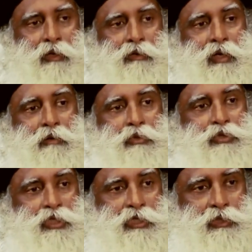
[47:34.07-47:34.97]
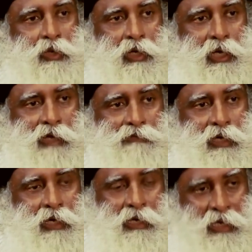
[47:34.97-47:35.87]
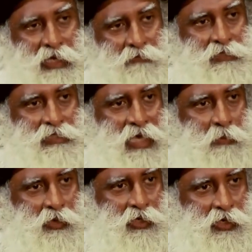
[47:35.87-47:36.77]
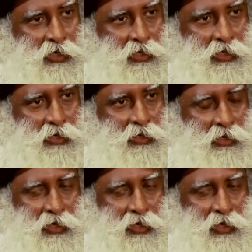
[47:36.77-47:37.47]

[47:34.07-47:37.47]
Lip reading: your emotion is not life. Life is happening here.